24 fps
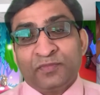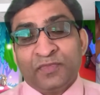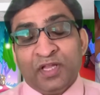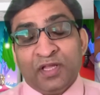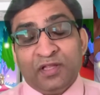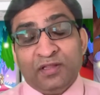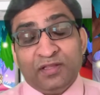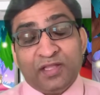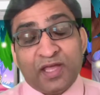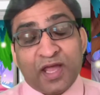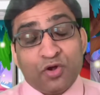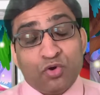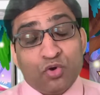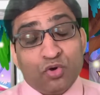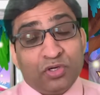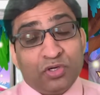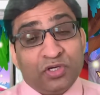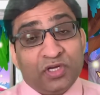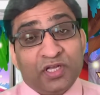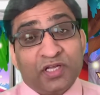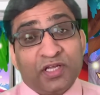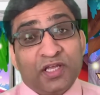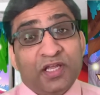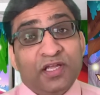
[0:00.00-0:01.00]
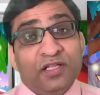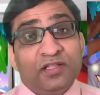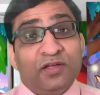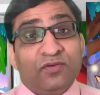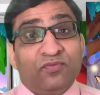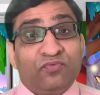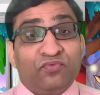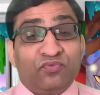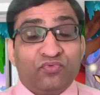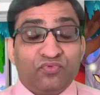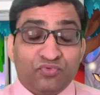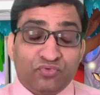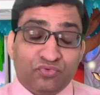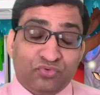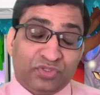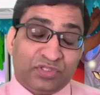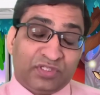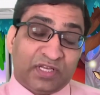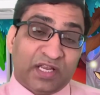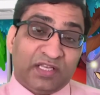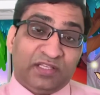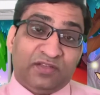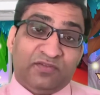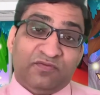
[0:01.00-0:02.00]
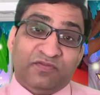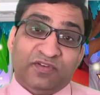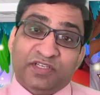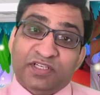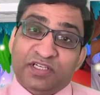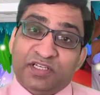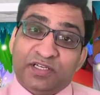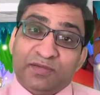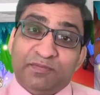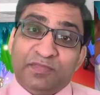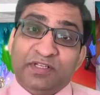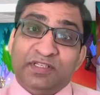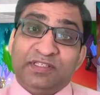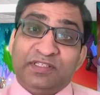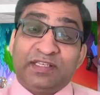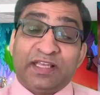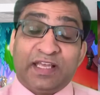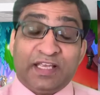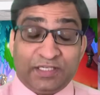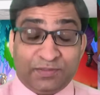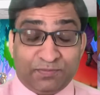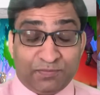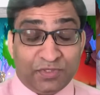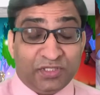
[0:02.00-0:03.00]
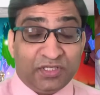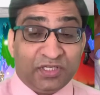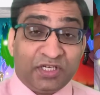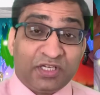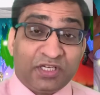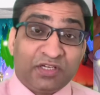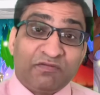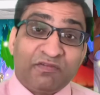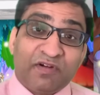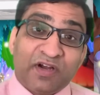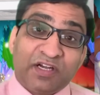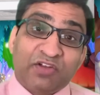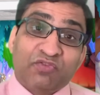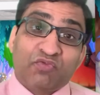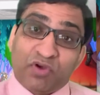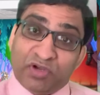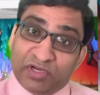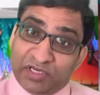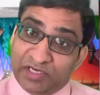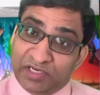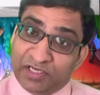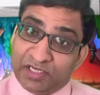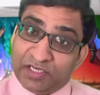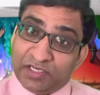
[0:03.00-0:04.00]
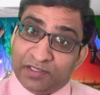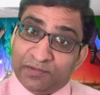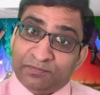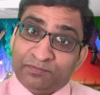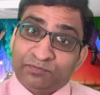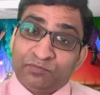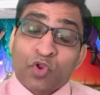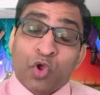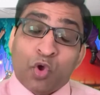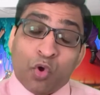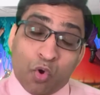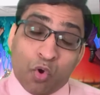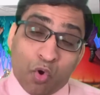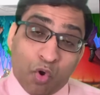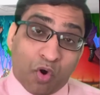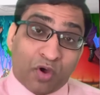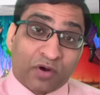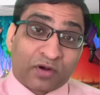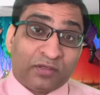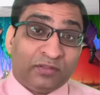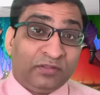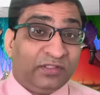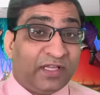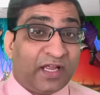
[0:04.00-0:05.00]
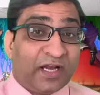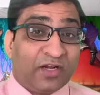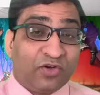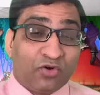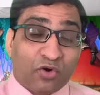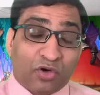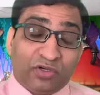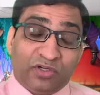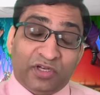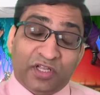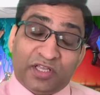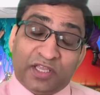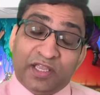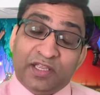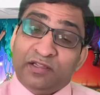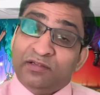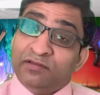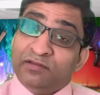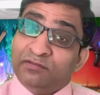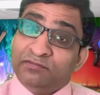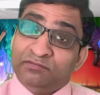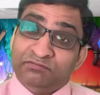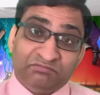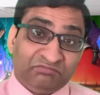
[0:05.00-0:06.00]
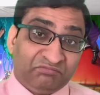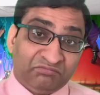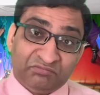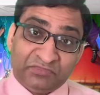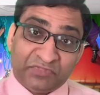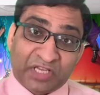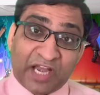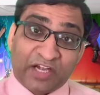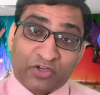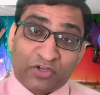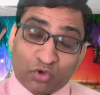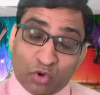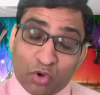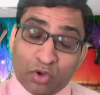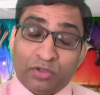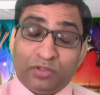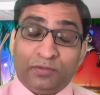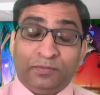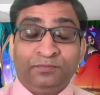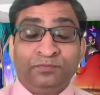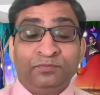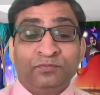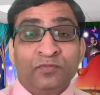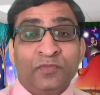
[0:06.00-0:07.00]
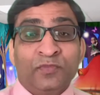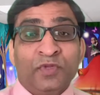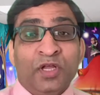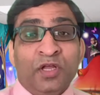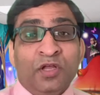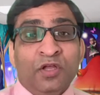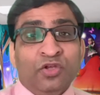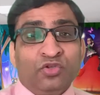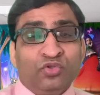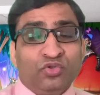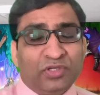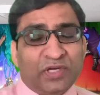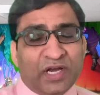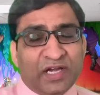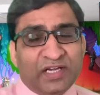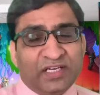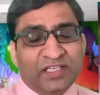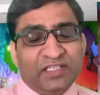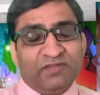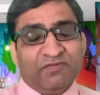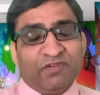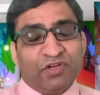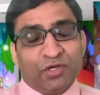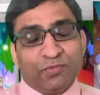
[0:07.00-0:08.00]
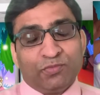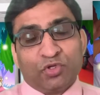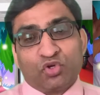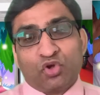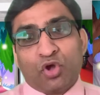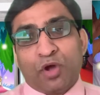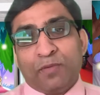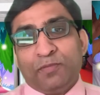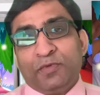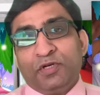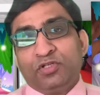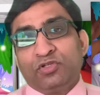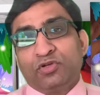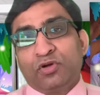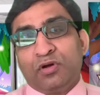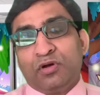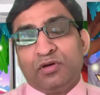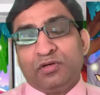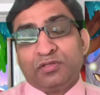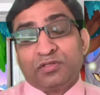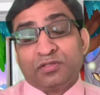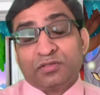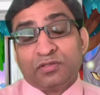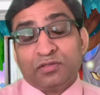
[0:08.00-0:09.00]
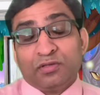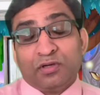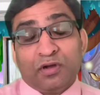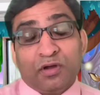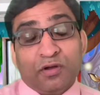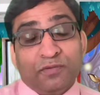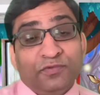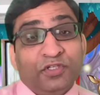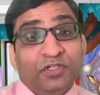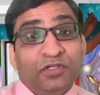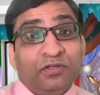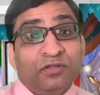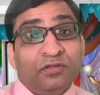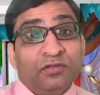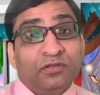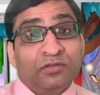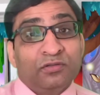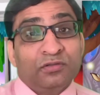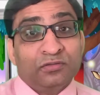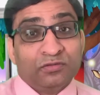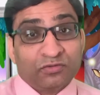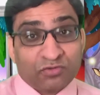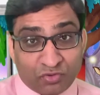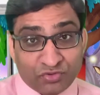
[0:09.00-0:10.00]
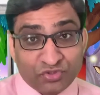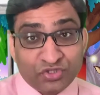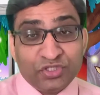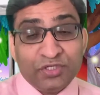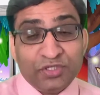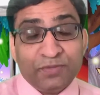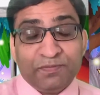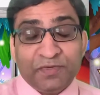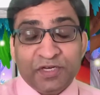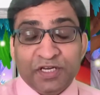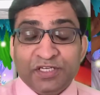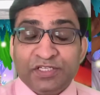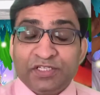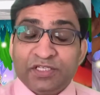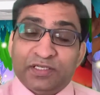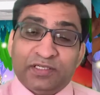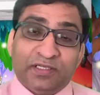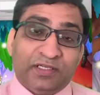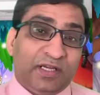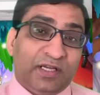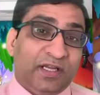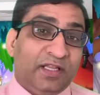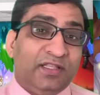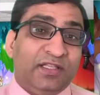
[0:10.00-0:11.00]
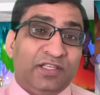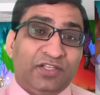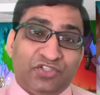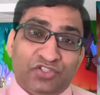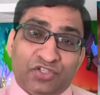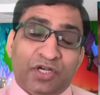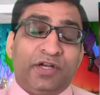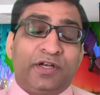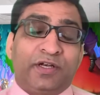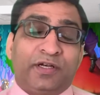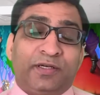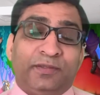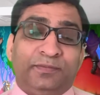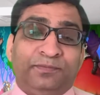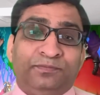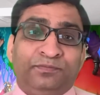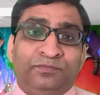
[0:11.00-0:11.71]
They are not taking the fruits and the vegetables as per the required quantity, or they are not taking at all. So that is one of the common cause of the constipation in the children.